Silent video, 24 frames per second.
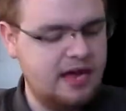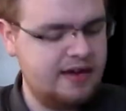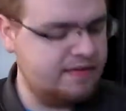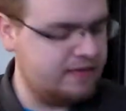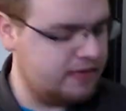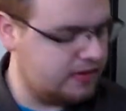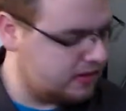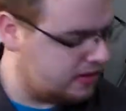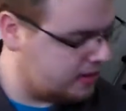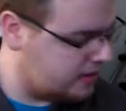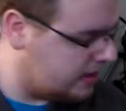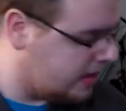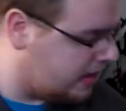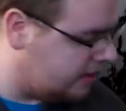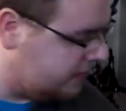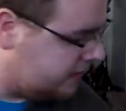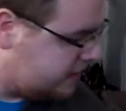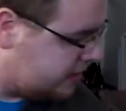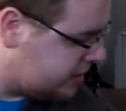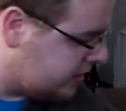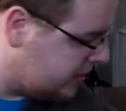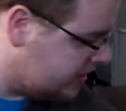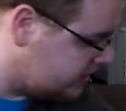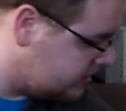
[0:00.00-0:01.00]
I haven't
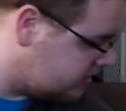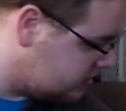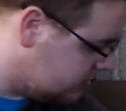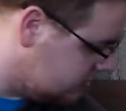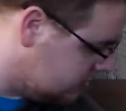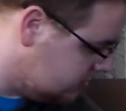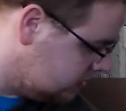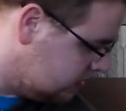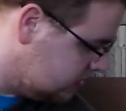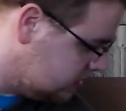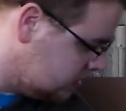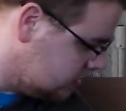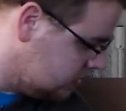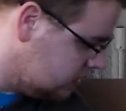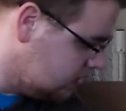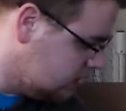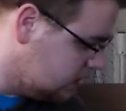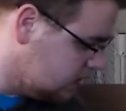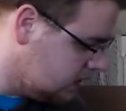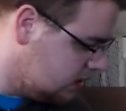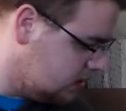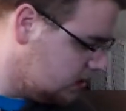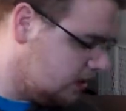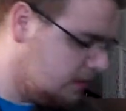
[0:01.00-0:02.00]
gotten the chance to
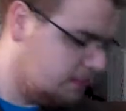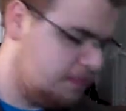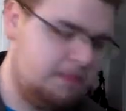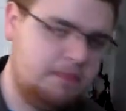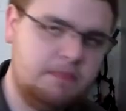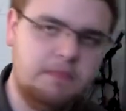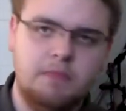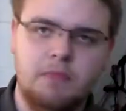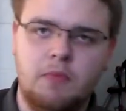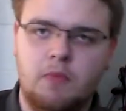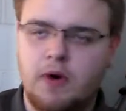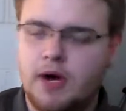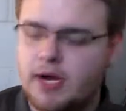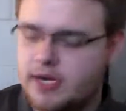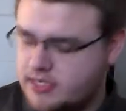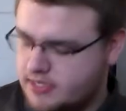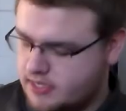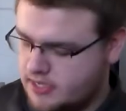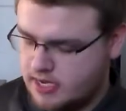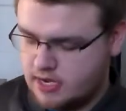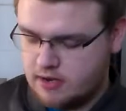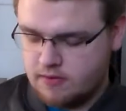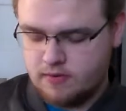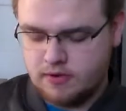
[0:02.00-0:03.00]

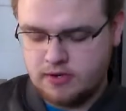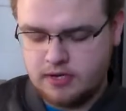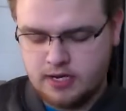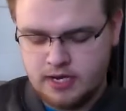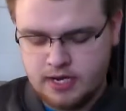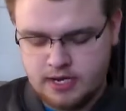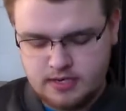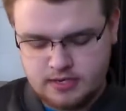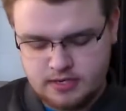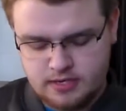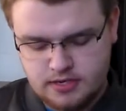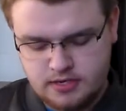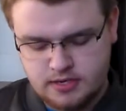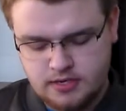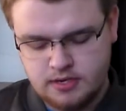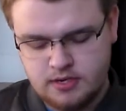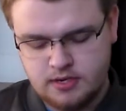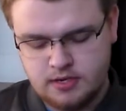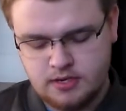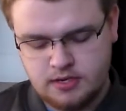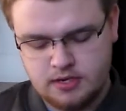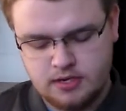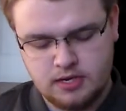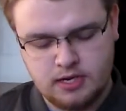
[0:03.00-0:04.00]
watch that one yet.
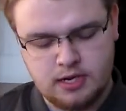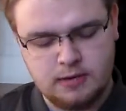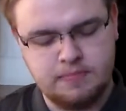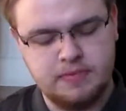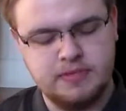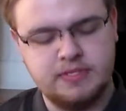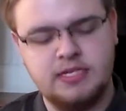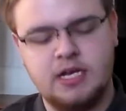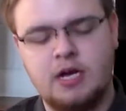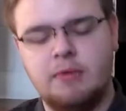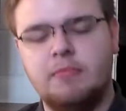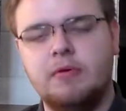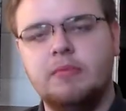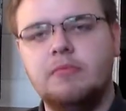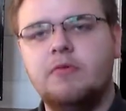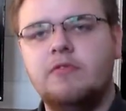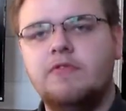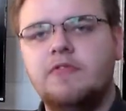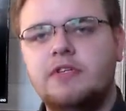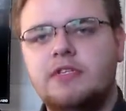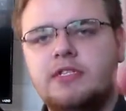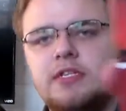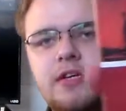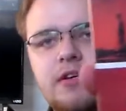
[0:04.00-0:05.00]
A couple zombie
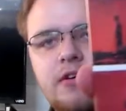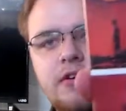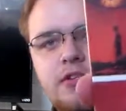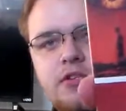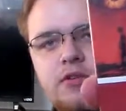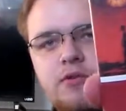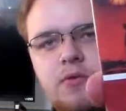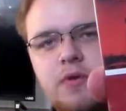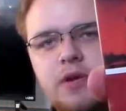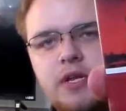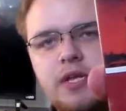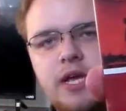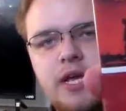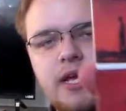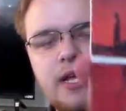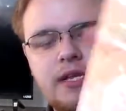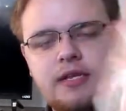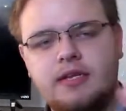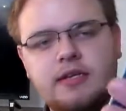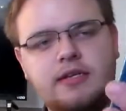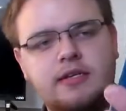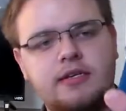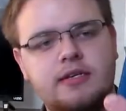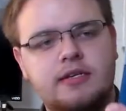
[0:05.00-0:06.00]
movies here,
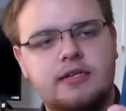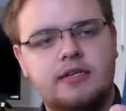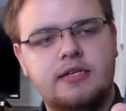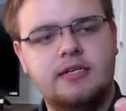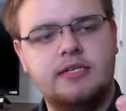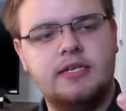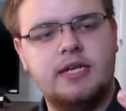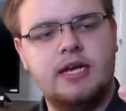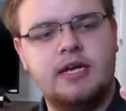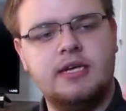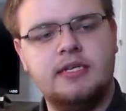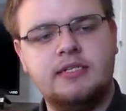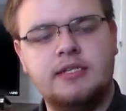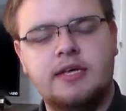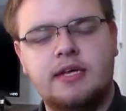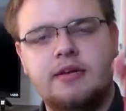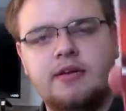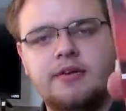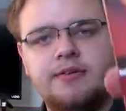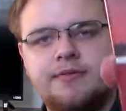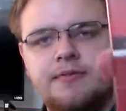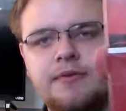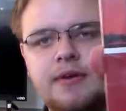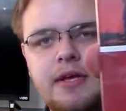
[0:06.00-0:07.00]
28 days
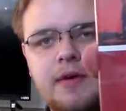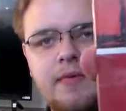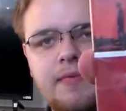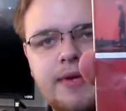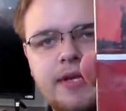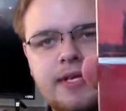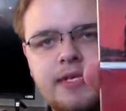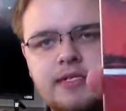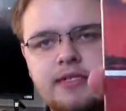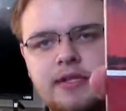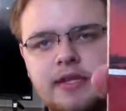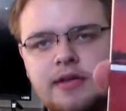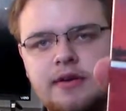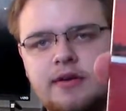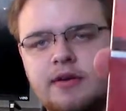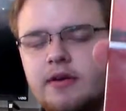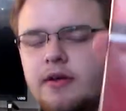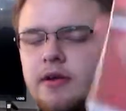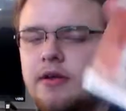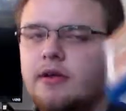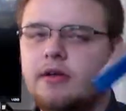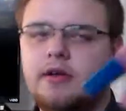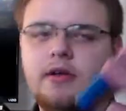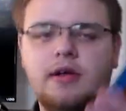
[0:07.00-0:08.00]
later, 28 weeks
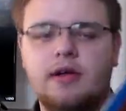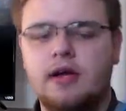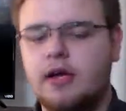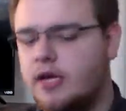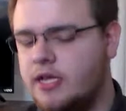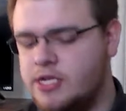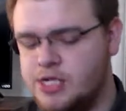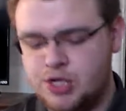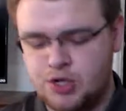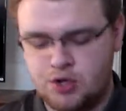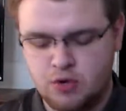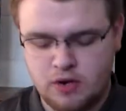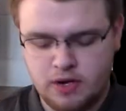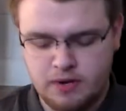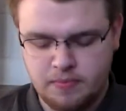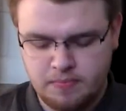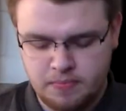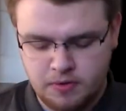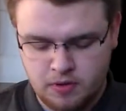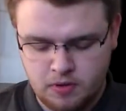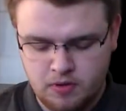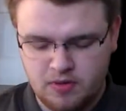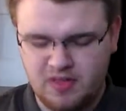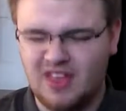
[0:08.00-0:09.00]
later. Enjoy
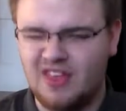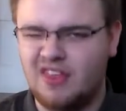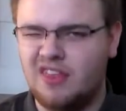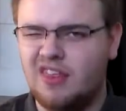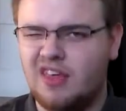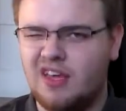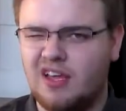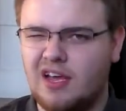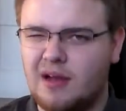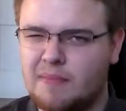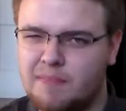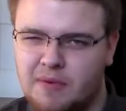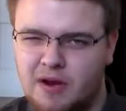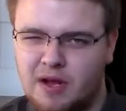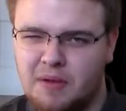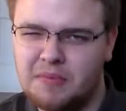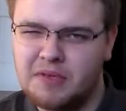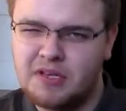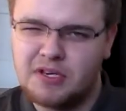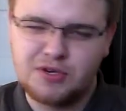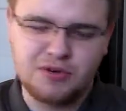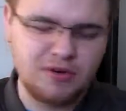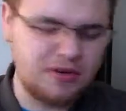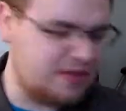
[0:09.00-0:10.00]
both. I think I
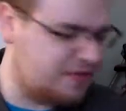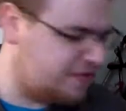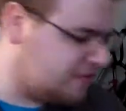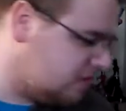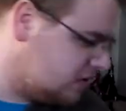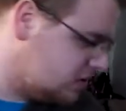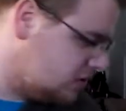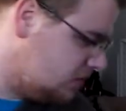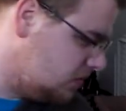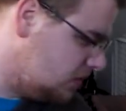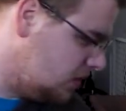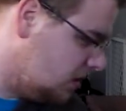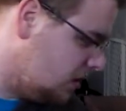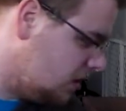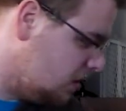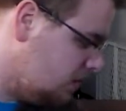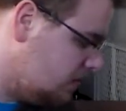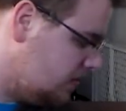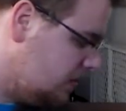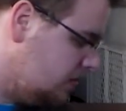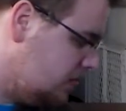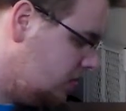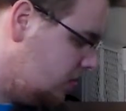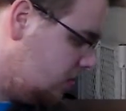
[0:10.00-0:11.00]
probably enjoy the first one a
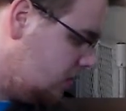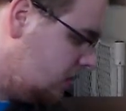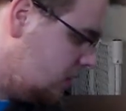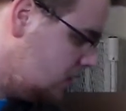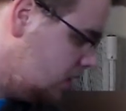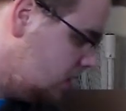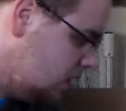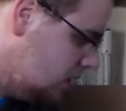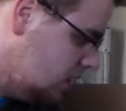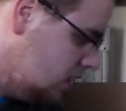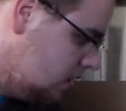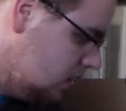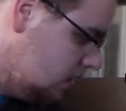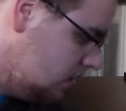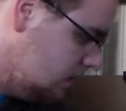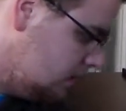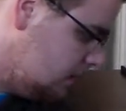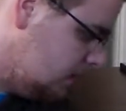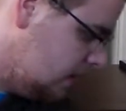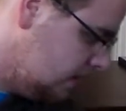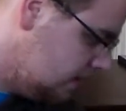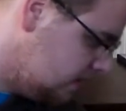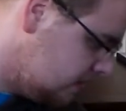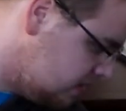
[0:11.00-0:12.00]
little bit more,
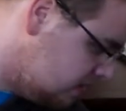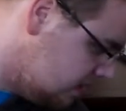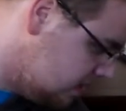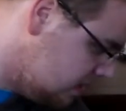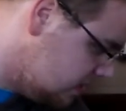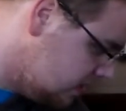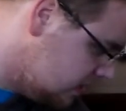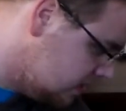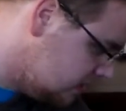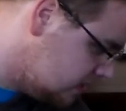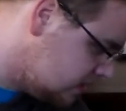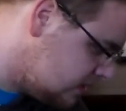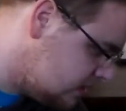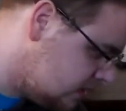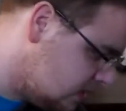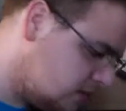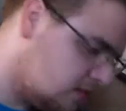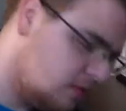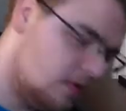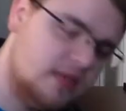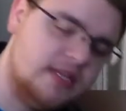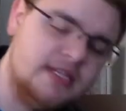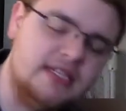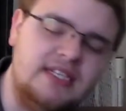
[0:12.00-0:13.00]
but the
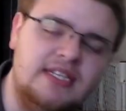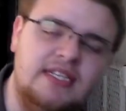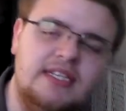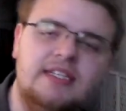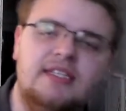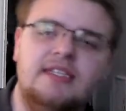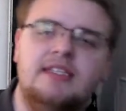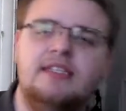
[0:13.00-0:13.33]
sequel is